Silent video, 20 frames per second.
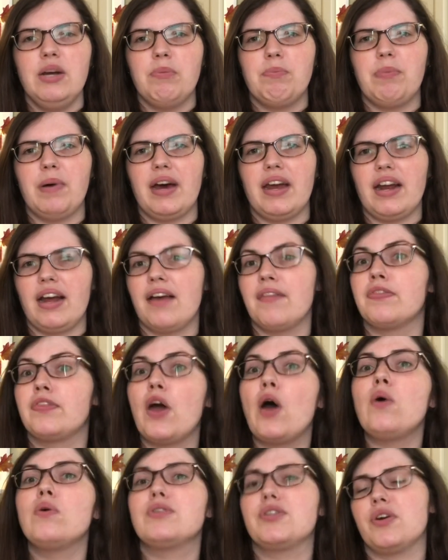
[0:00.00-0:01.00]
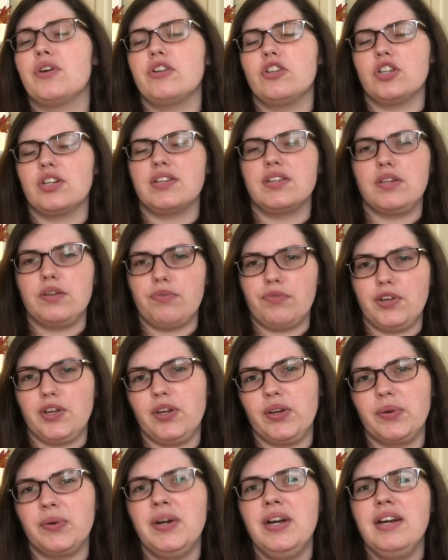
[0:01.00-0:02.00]
but those are just a
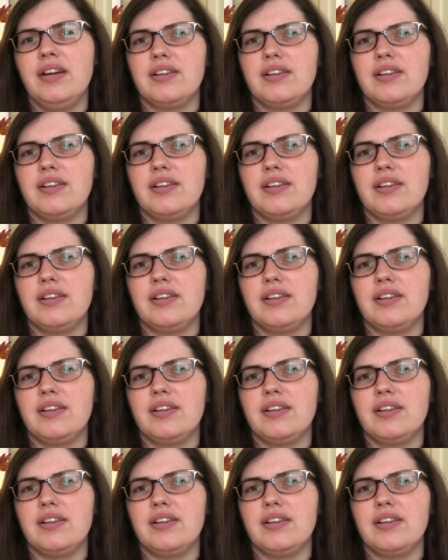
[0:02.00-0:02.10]
few.